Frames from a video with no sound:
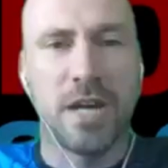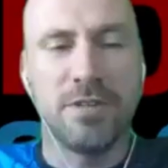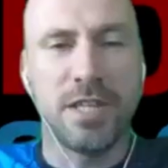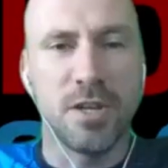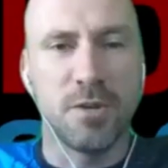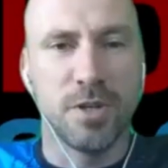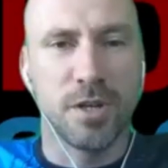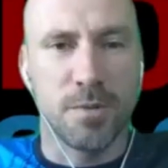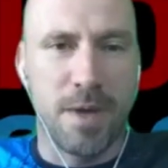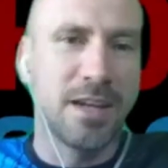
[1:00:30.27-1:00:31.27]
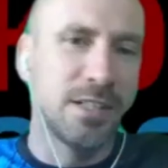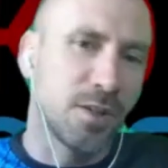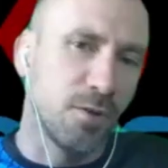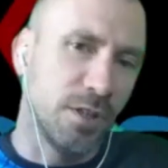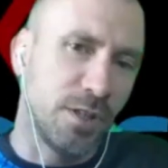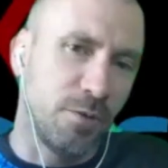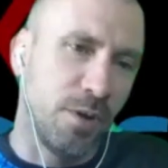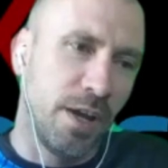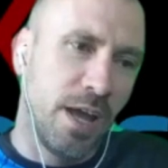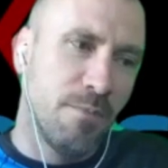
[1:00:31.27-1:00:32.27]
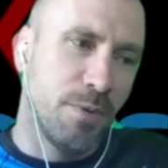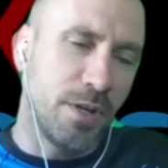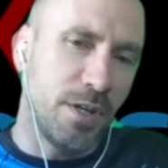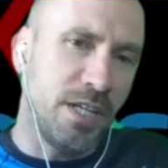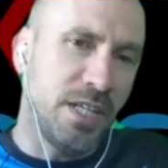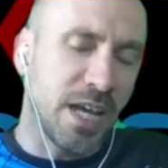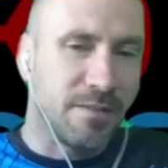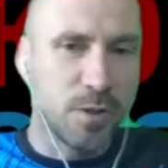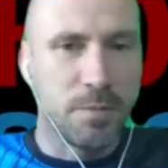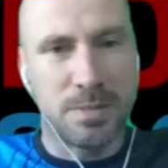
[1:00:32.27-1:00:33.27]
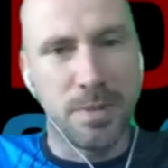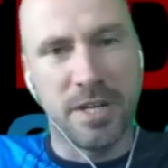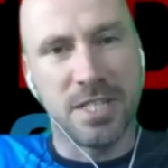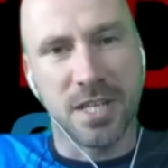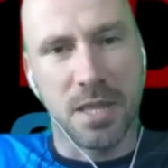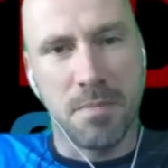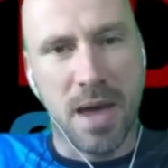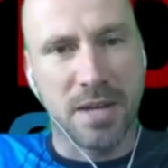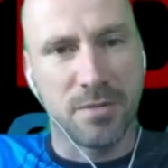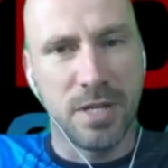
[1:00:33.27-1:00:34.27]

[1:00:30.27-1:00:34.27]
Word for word: everything you your competitors are going to do, but you need to have some experience on the mat